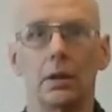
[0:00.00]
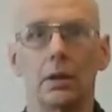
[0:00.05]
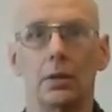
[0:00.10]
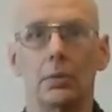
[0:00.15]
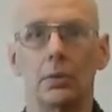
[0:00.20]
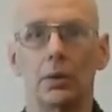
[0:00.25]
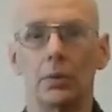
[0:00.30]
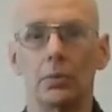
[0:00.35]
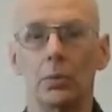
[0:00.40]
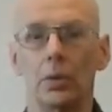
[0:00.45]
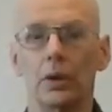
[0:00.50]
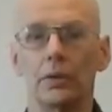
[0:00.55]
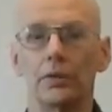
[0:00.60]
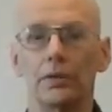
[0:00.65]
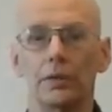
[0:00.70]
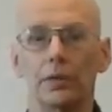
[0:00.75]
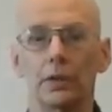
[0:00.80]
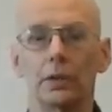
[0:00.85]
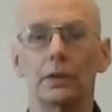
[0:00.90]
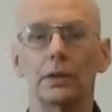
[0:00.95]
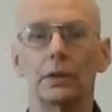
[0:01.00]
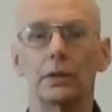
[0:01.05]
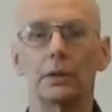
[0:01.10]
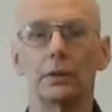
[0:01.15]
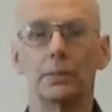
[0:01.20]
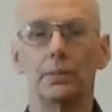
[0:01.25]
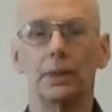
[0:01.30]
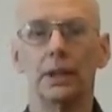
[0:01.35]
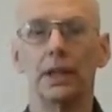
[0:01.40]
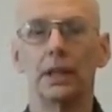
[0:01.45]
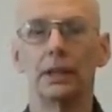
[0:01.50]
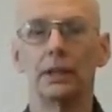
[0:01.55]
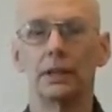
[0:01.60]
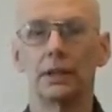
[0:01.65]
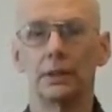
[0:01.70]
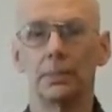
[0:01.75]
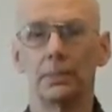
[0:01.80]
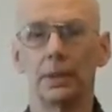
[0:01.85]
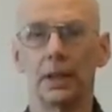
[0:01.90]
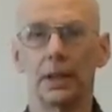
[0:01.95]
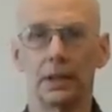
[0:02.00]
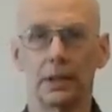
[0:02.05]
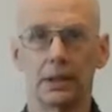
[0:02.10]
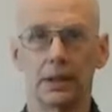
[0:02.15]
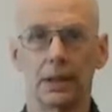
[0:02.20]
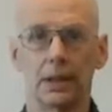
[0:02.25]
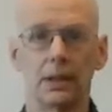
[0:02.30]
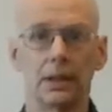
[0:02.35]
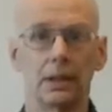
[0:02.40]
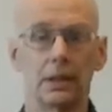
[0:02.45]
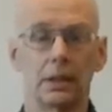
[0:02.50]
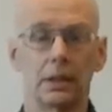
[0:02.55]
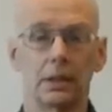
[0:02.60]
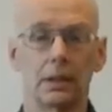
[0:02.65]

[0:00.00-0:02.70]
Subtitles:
when one first begins to meditate.